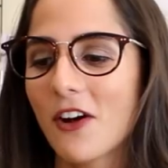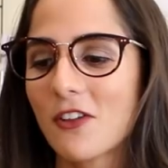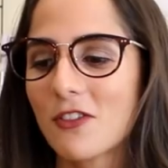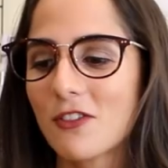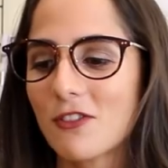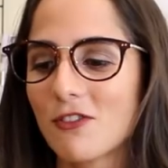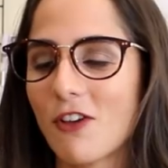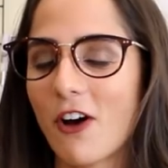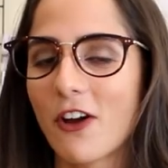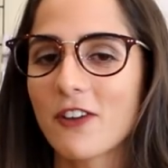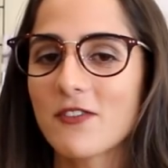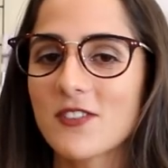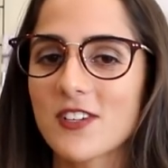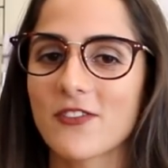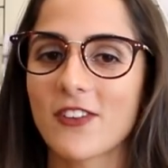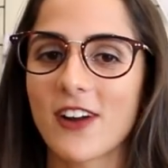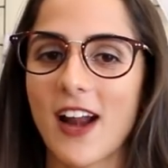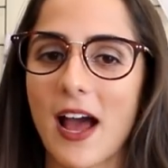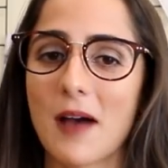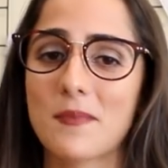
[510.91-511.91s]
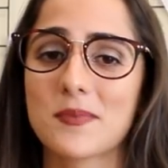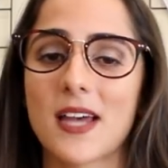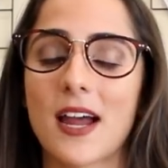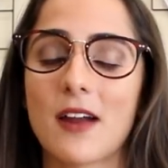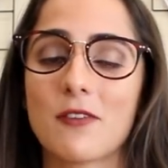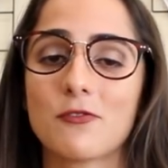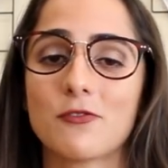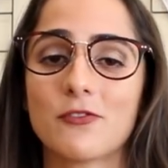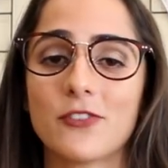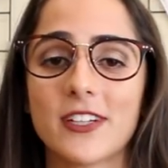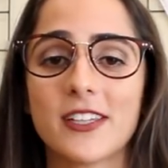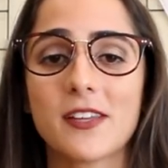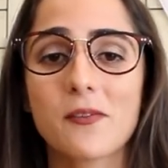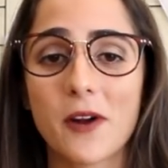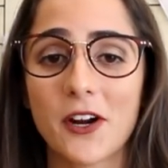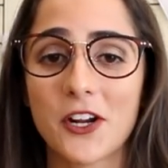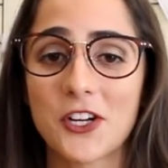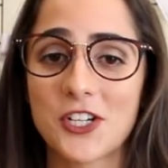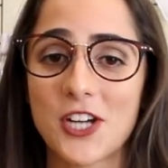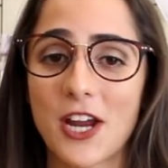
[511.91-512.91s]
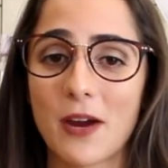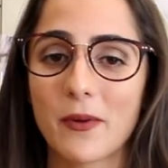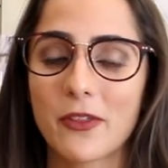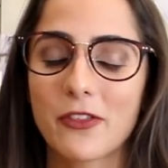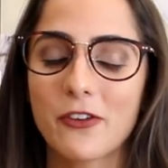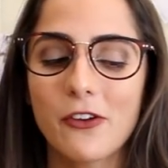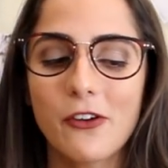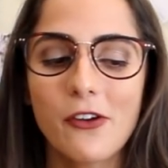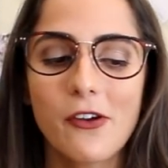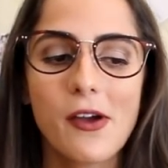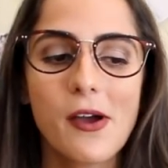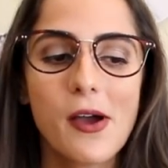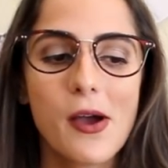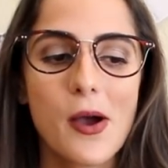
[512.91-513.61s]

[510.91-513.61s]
a lot of different apps I really want to share with you,